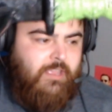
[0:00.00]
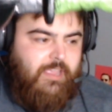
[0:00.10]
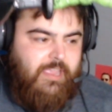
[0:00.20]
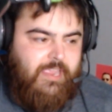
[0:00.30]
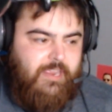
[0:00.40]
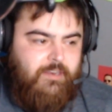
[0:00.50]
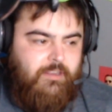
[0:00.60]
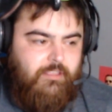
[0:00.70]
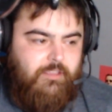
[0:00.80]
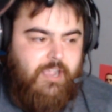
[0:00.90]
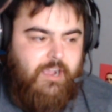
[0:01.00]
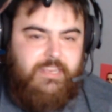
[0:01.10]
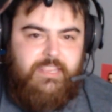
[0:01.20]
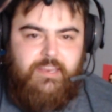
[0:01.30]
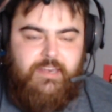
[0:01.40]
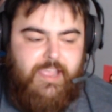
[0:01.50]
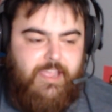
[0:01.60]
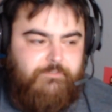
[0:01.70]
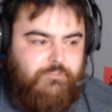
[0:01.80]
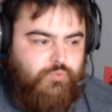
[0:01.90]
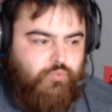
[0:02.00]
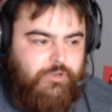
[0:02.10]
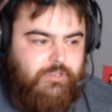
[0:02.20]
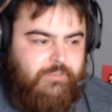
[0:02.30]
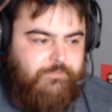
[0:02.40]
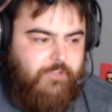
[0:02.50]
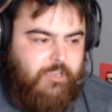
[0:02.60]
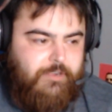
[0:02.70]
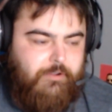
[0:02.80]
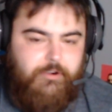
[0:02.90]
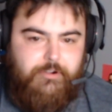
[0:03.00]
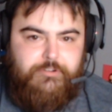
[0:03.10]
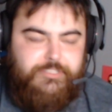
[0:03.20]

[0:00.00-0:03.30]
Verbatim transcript: and cutting it in half was really fucking hard.